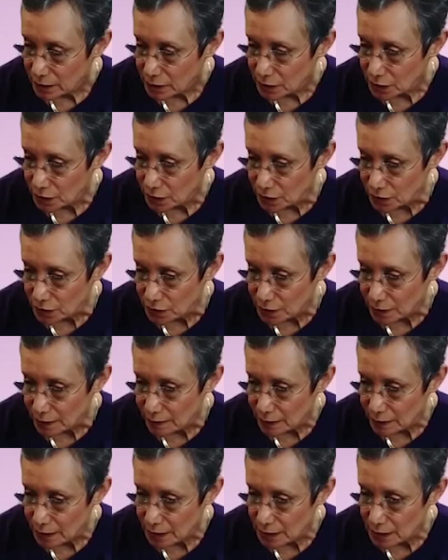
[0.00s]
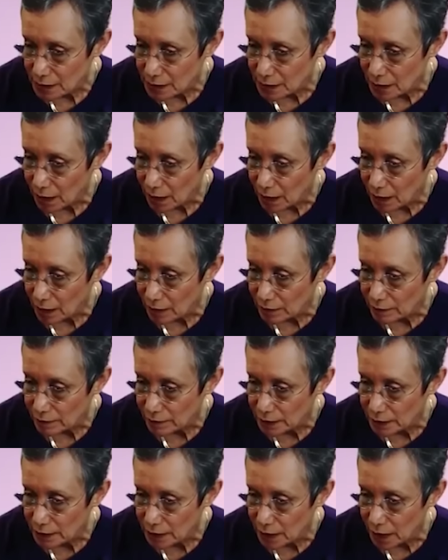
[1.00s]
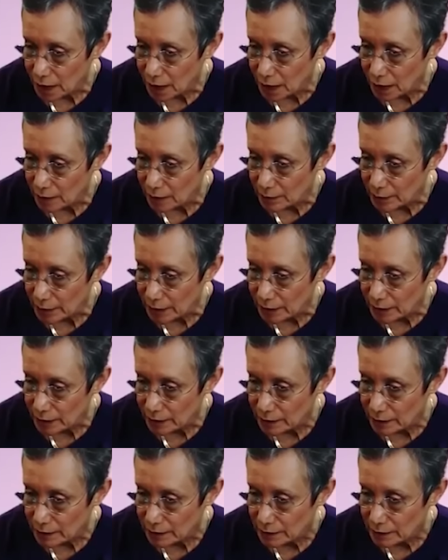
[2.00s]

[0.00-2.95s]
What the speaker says: choose choose something soft and calming.